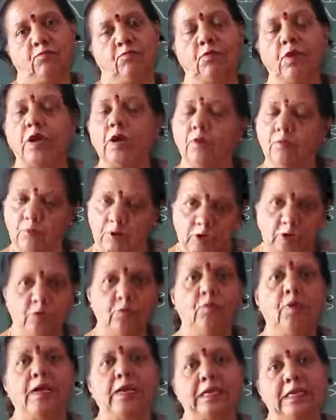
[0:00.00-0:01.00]
one to
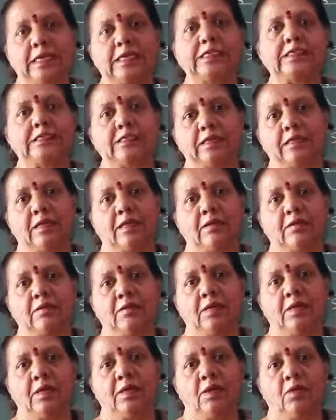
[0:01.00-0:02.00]
one each other.
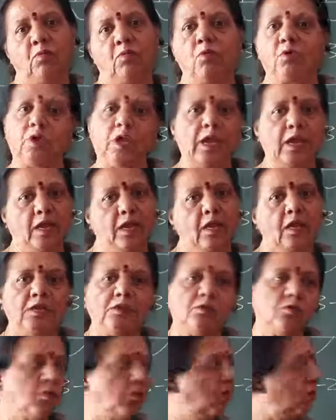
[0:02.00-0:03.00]

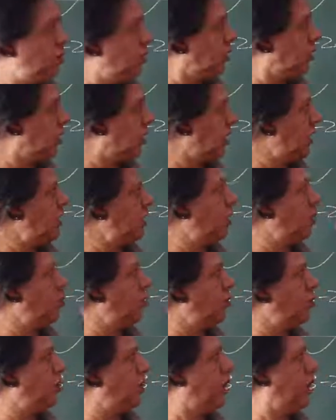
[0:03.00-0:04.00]
Okay, so this is
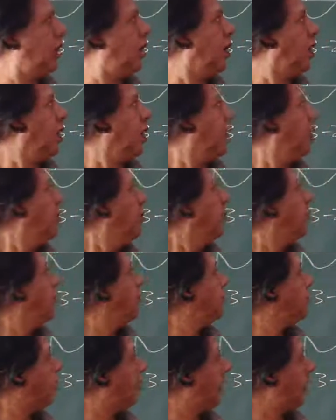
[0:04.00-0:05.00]
about the
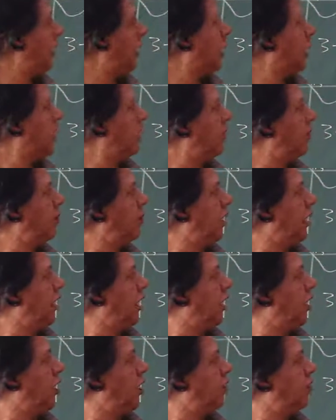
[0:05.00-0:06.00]
geometrical
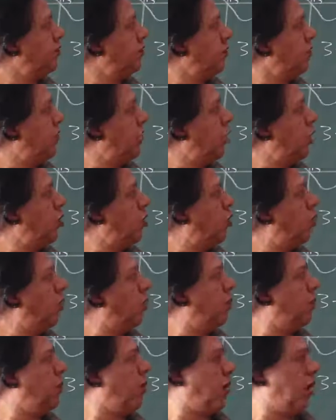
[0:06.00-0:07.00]
meaning of zero
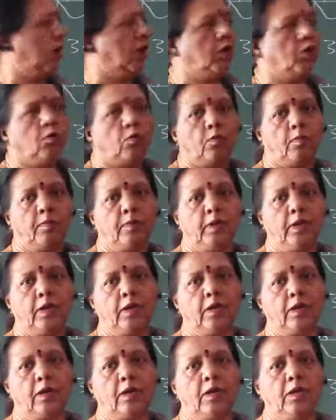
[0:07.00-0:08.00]

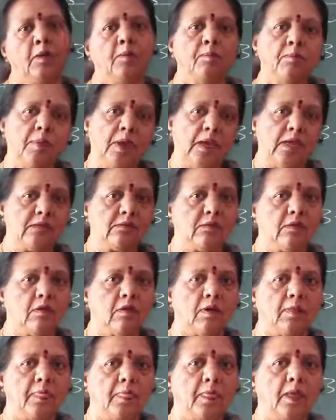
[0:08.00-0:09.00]
polynomial based
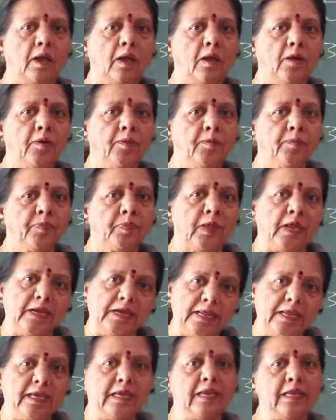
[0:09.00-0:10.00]
on the
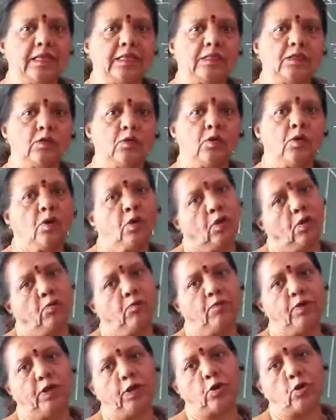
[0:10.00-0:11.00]
degrees. So
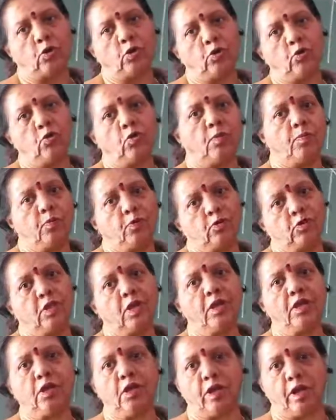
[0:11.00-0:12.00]
we talked about the
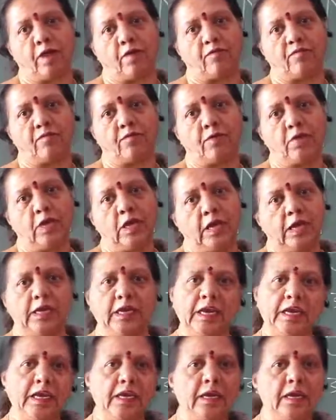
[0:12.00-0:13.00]
graph
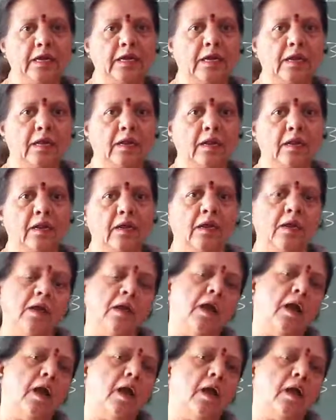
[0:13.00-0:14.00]
in detail.
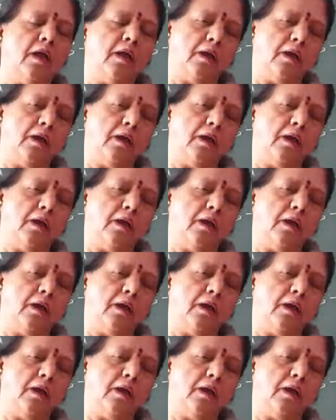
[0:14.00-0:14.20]
I